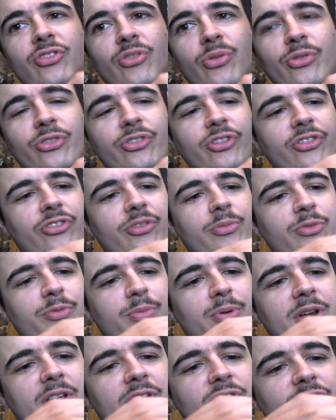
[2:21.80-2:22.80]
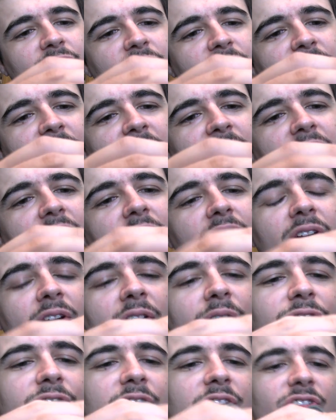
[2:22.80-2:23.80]
straw system's pretty interesting.
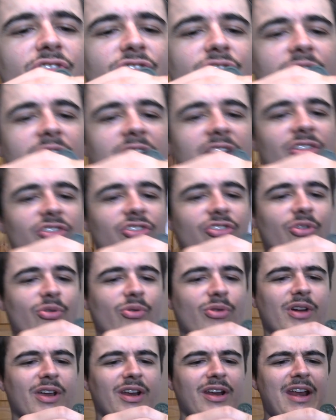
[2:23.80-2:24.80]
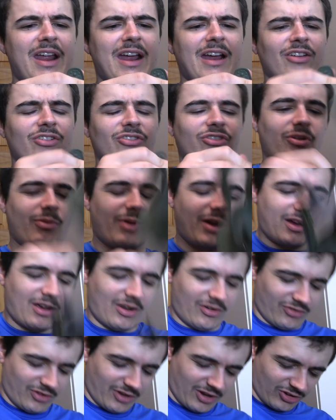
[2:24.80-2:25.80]
Obviously the drinking straw connects to it
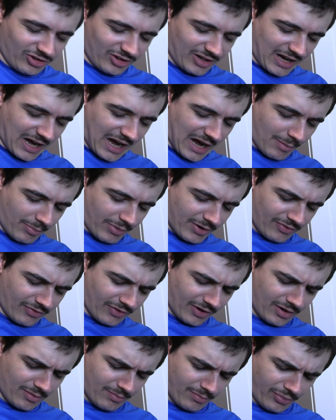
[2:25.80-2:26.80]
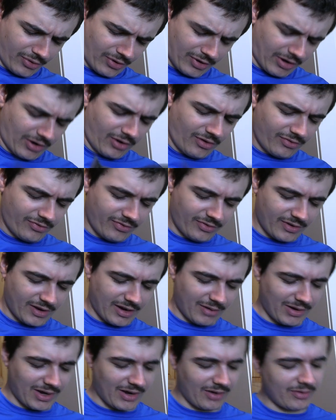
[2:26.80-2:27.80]
under this cap, if I can pull it off.
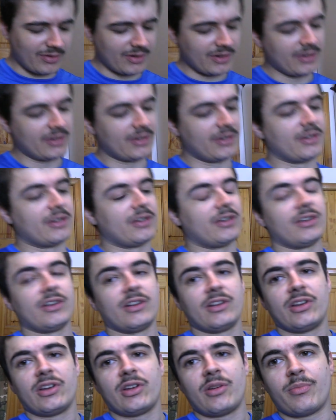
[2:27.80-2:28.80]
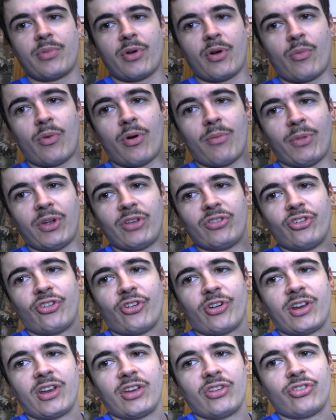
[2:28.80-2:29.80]
There we go. But what makes the
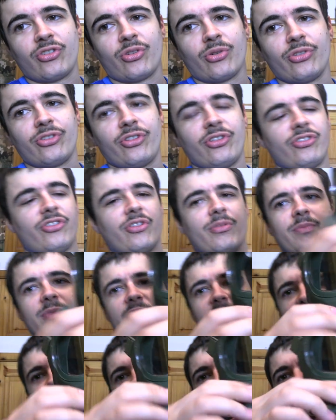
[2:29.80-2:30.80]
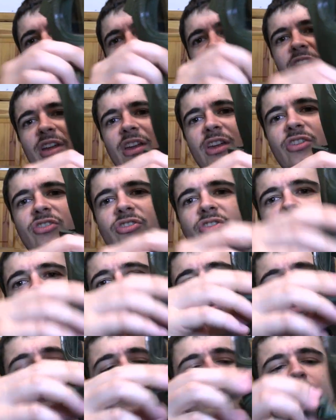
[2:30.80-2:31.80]
drinking straw system interesting is
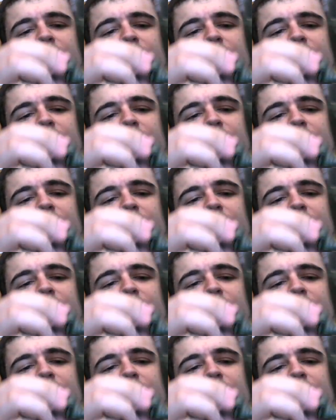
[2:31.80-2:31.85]
you